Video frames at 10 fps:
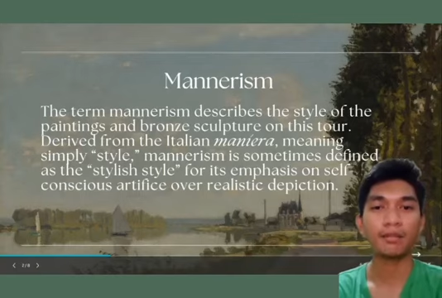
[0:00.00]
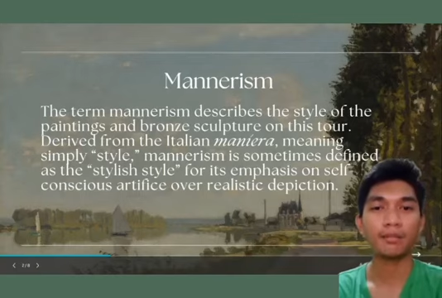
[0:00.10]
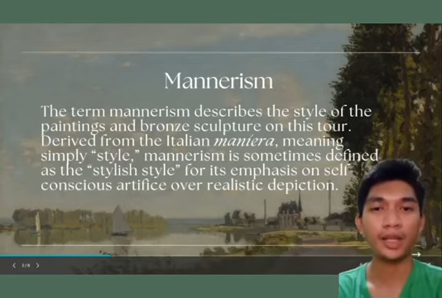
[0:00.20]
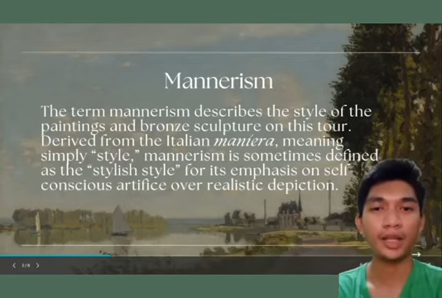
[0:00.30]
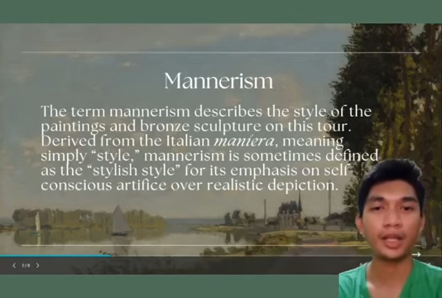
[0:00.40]

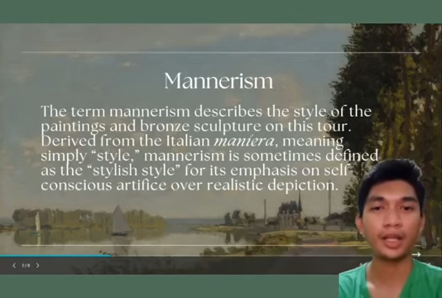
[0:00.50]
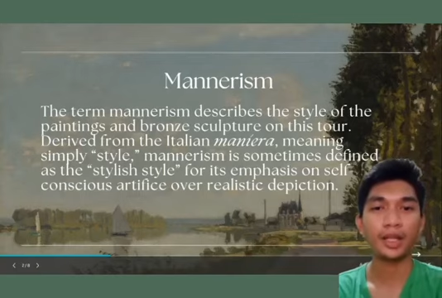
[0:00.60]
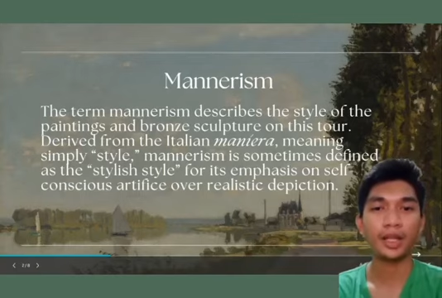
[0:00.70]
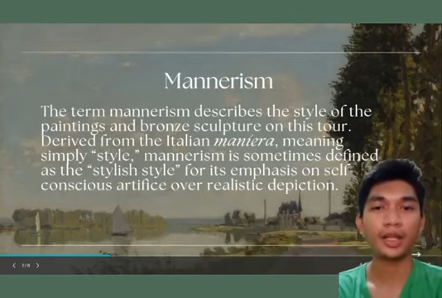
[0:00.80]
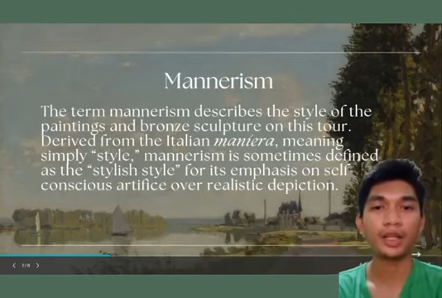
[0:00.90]
meaning
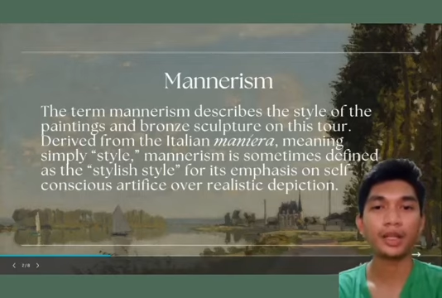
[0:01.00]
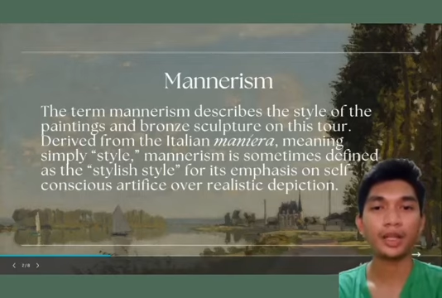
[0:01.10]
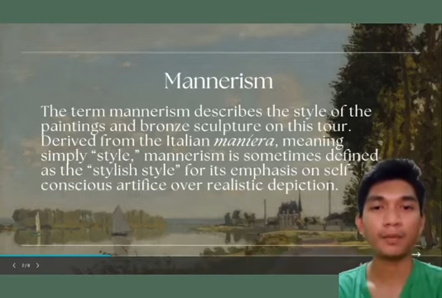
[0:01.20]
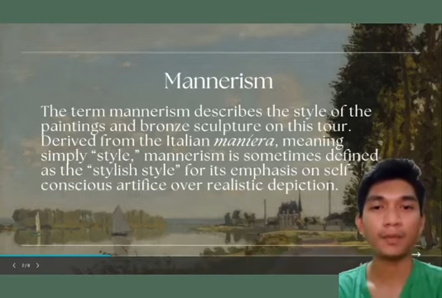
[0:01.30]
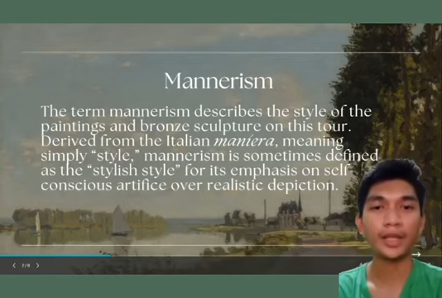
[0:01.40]

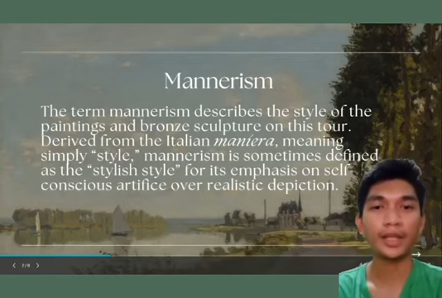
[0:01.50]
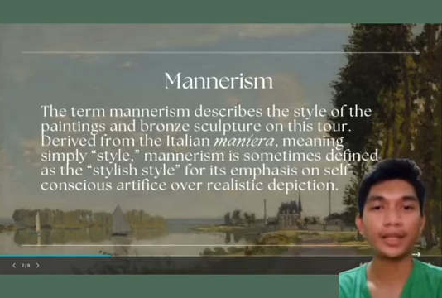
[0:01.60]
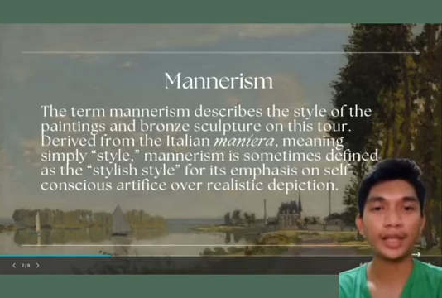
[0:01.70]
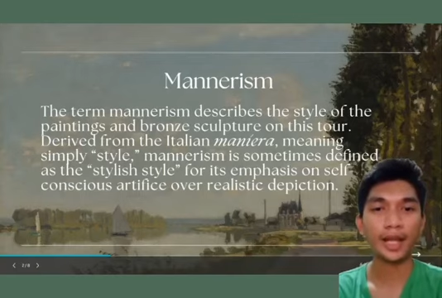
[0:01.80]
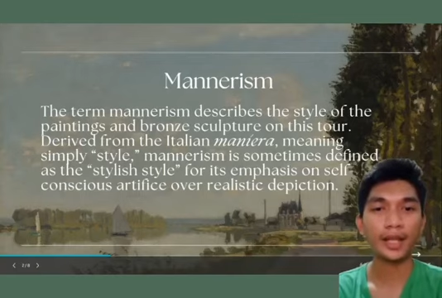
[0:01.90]
simply
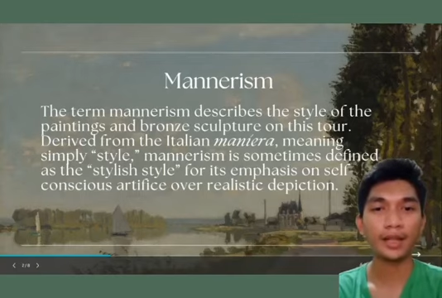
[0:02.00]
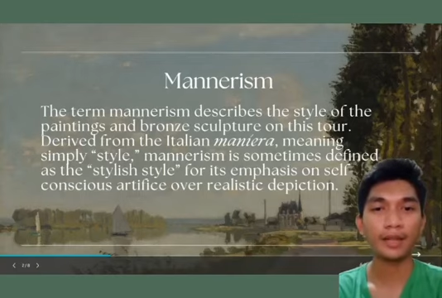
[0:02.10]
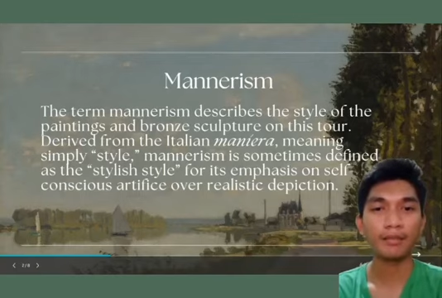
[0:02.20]
style.